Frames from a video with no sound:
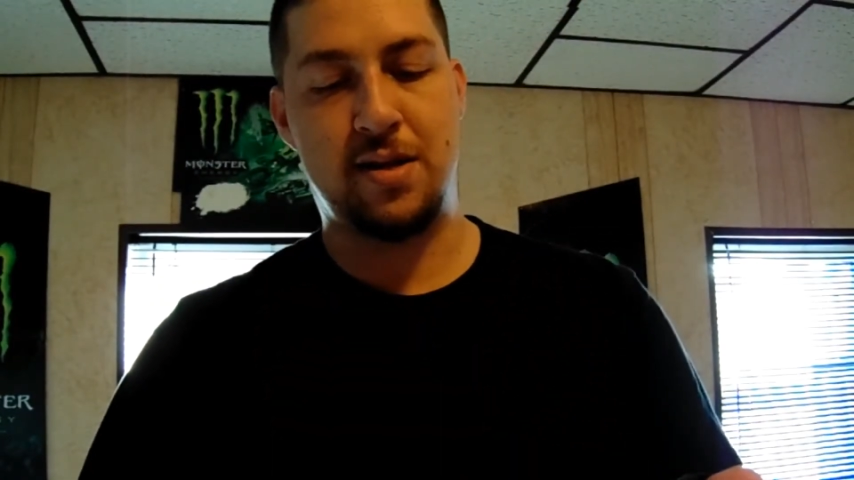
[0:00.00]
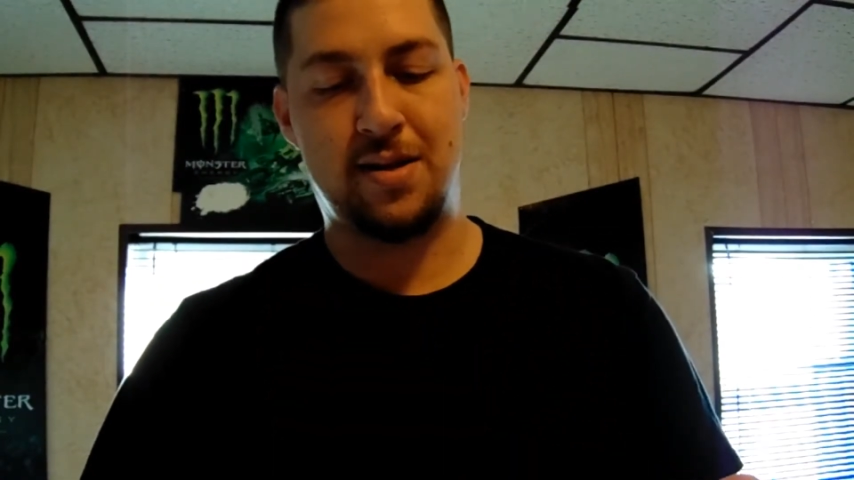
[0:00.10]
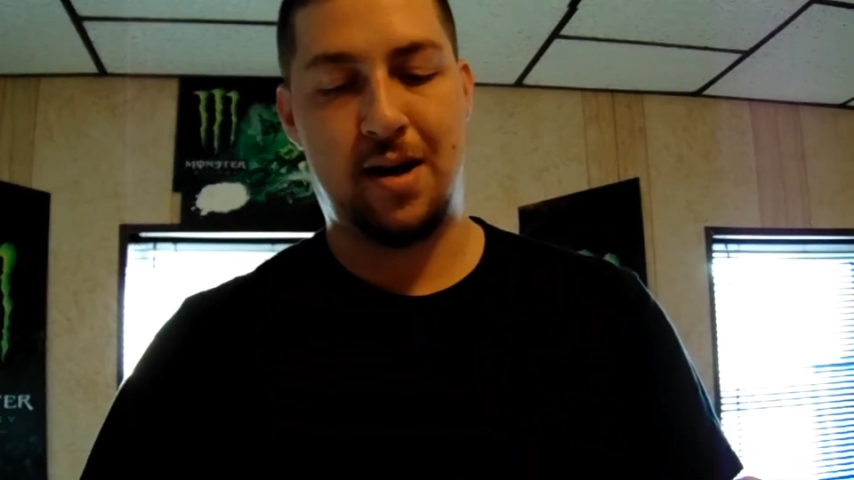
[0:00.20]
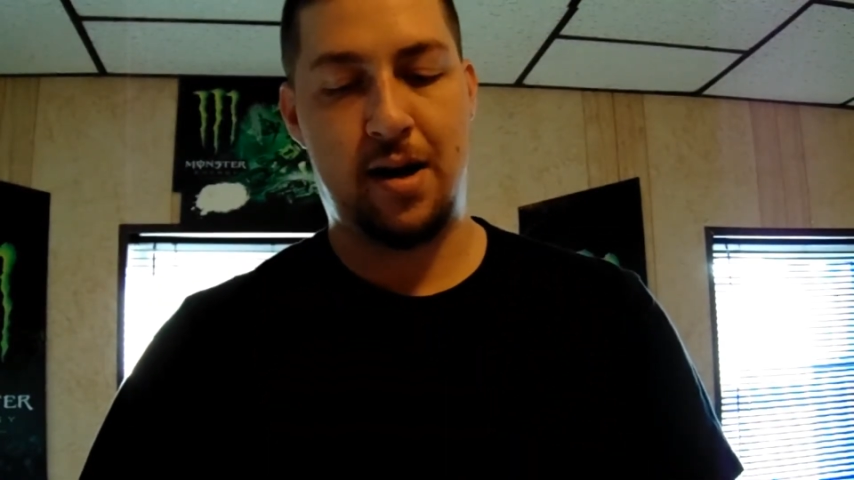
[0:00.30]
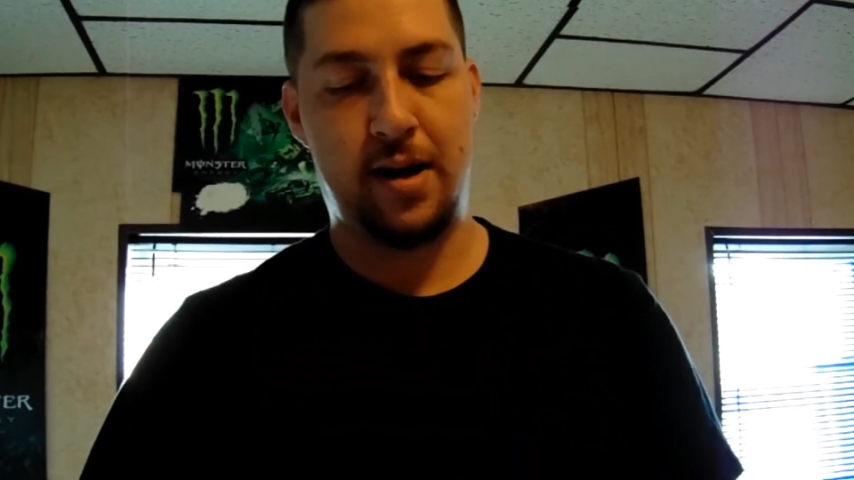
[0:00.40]

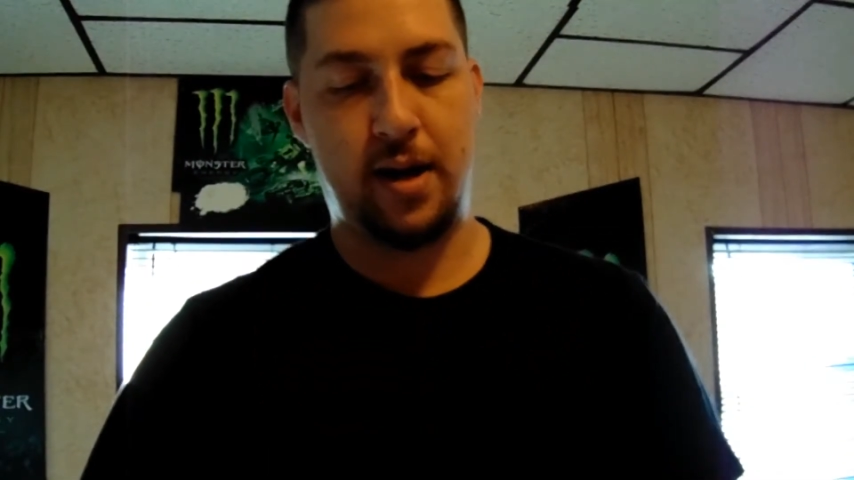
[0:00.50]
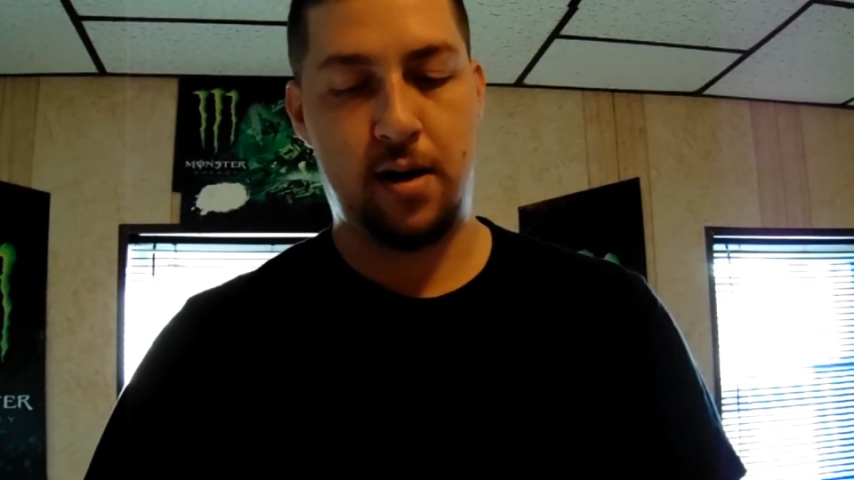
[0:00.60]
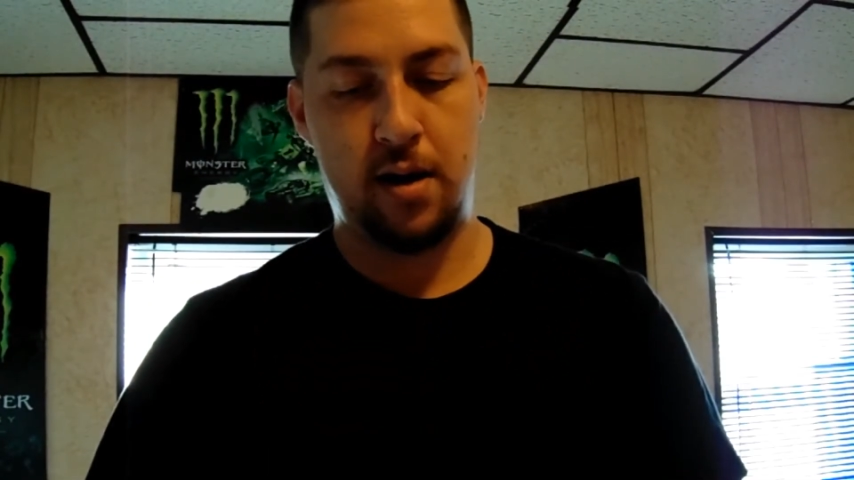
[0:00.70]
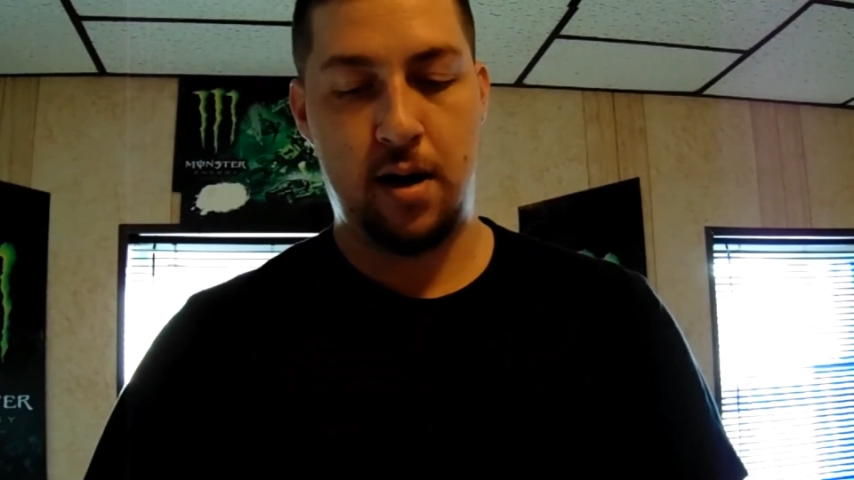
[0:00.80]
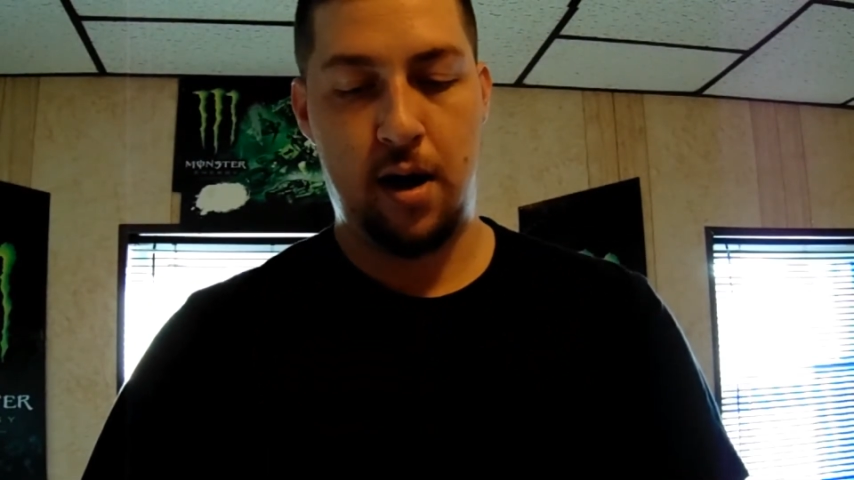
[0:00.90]
Design